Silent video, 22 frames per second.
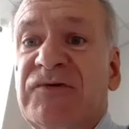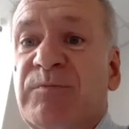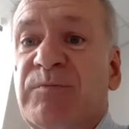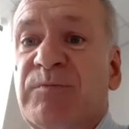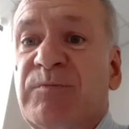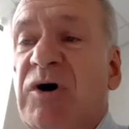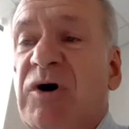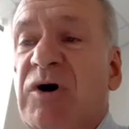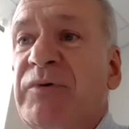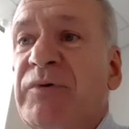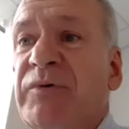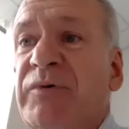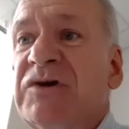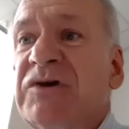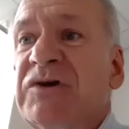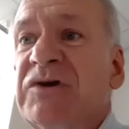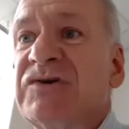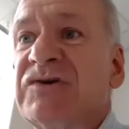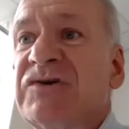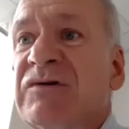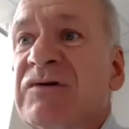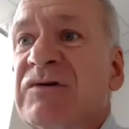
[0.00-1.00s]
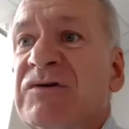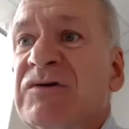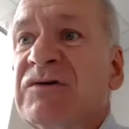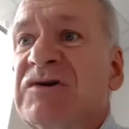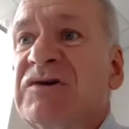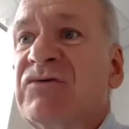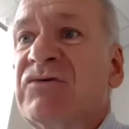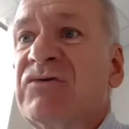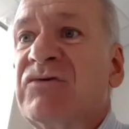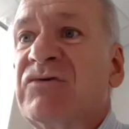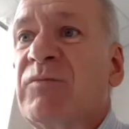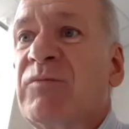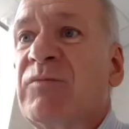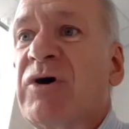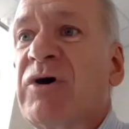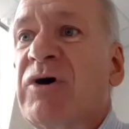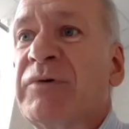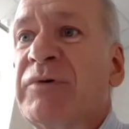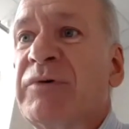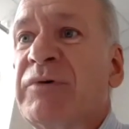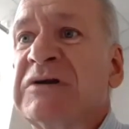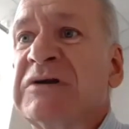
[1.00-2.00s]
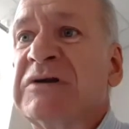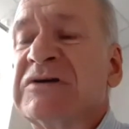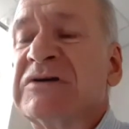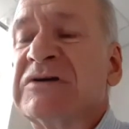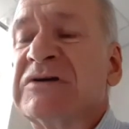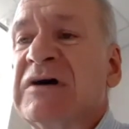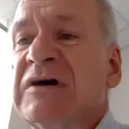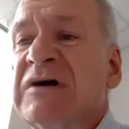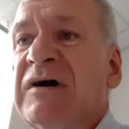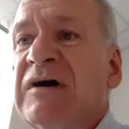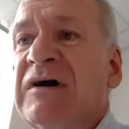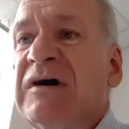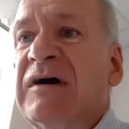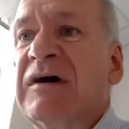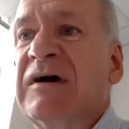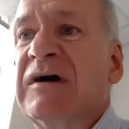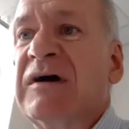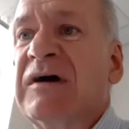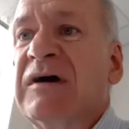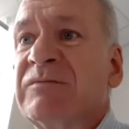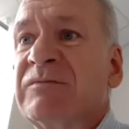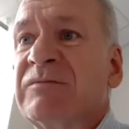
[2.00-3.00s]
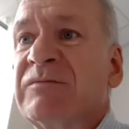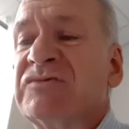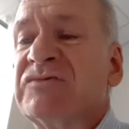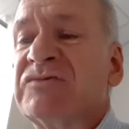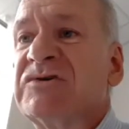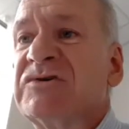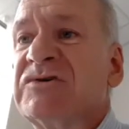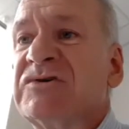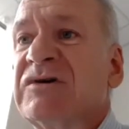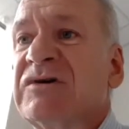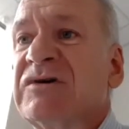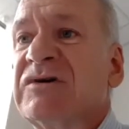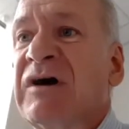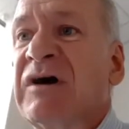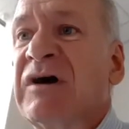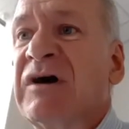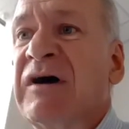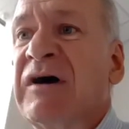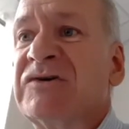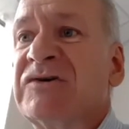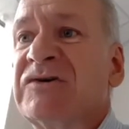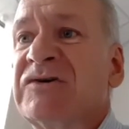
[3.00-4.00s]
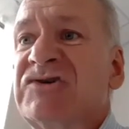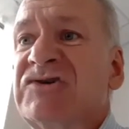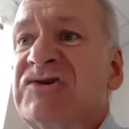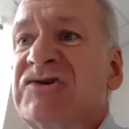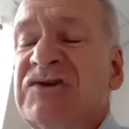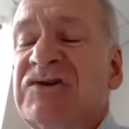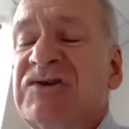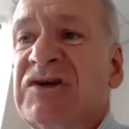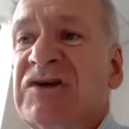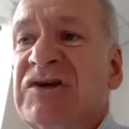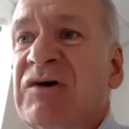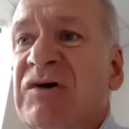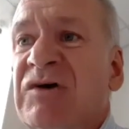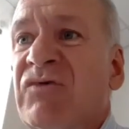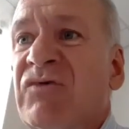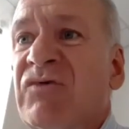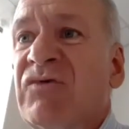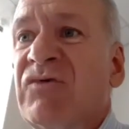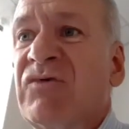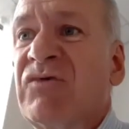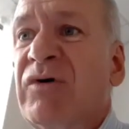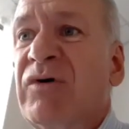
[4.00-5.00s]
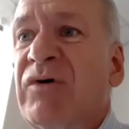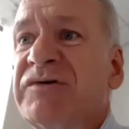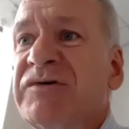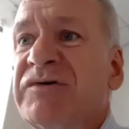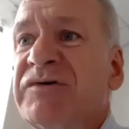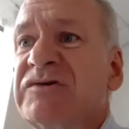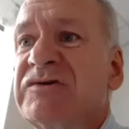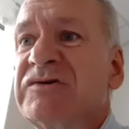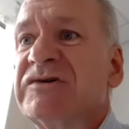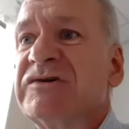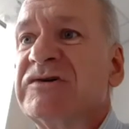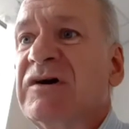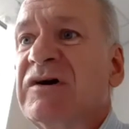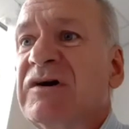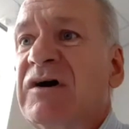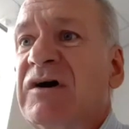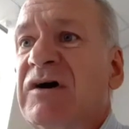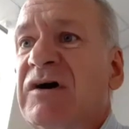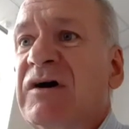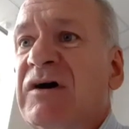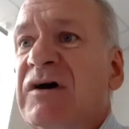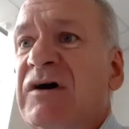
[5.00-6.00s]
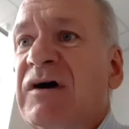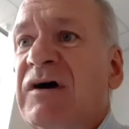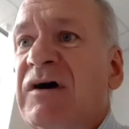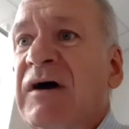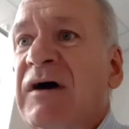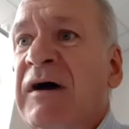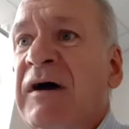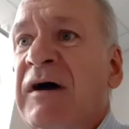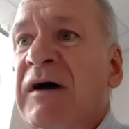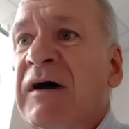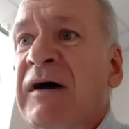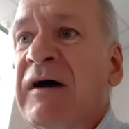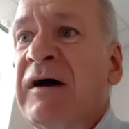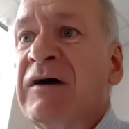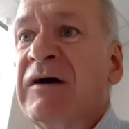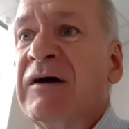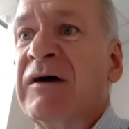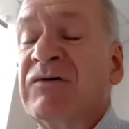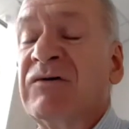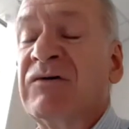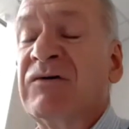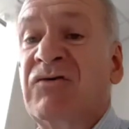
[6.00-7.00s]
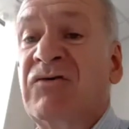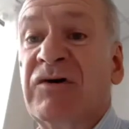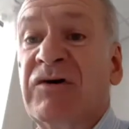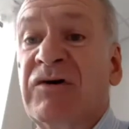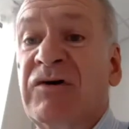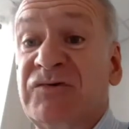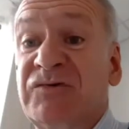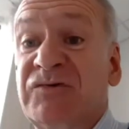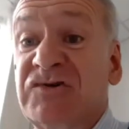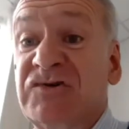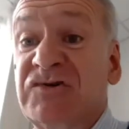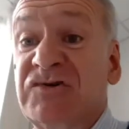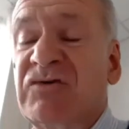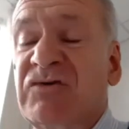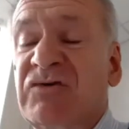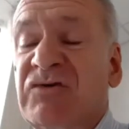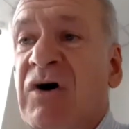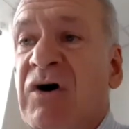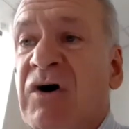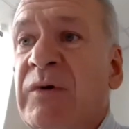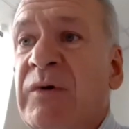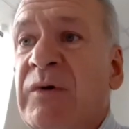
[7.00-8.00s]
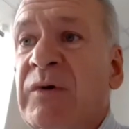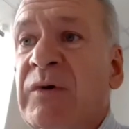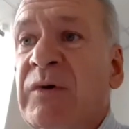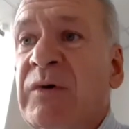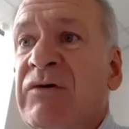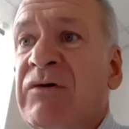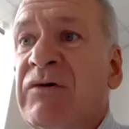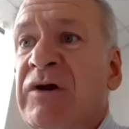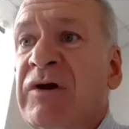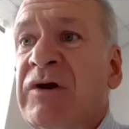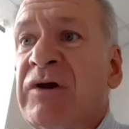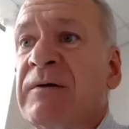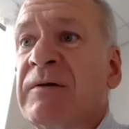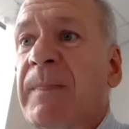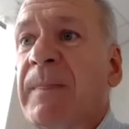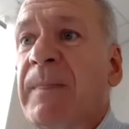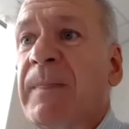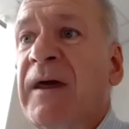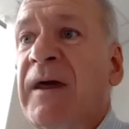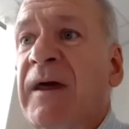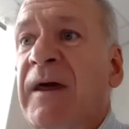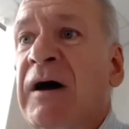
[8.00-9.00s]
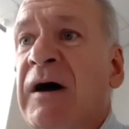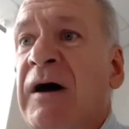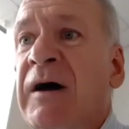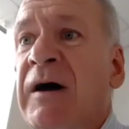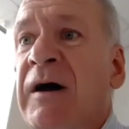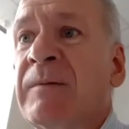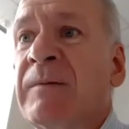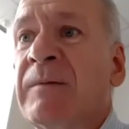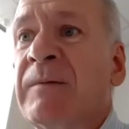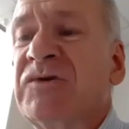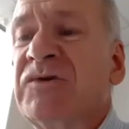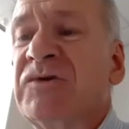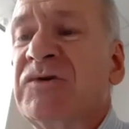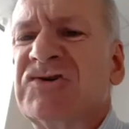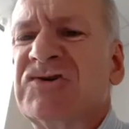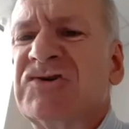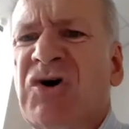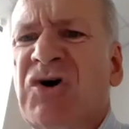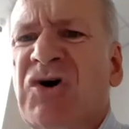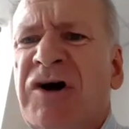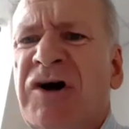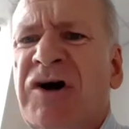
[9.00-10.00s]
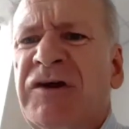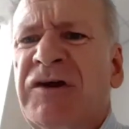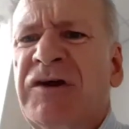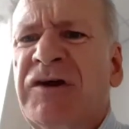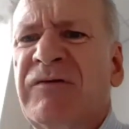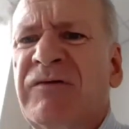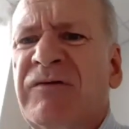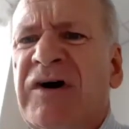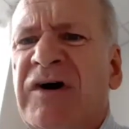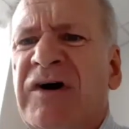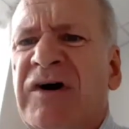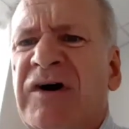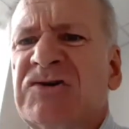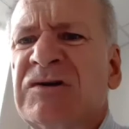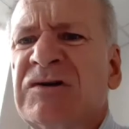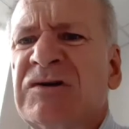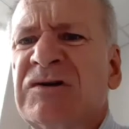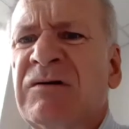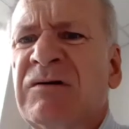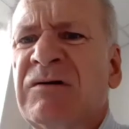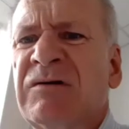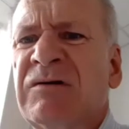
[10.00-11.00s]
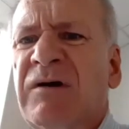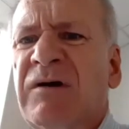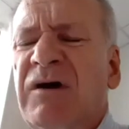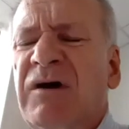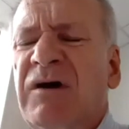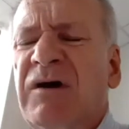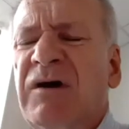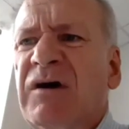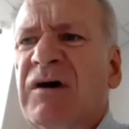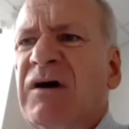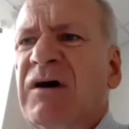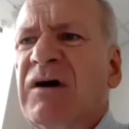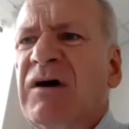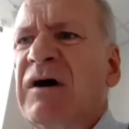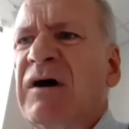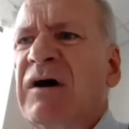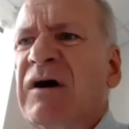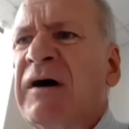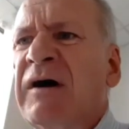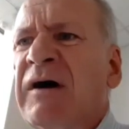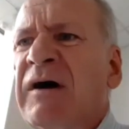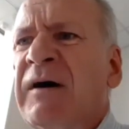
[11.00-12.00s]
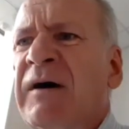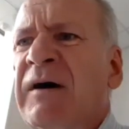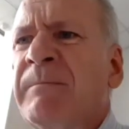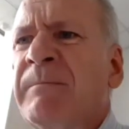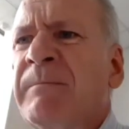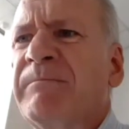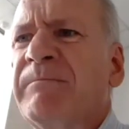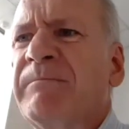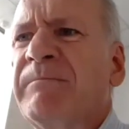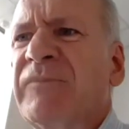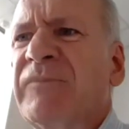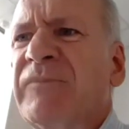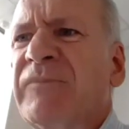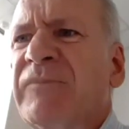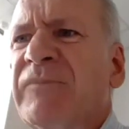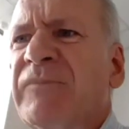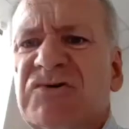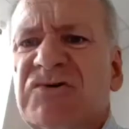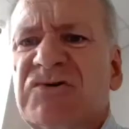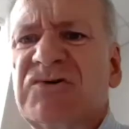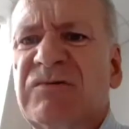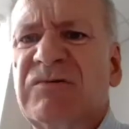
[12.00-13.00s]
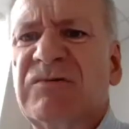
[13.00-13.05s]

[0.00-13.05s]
properties, manufacturing systems, sensing and robotics, which is a growing area, design innovation, energy and emissions, which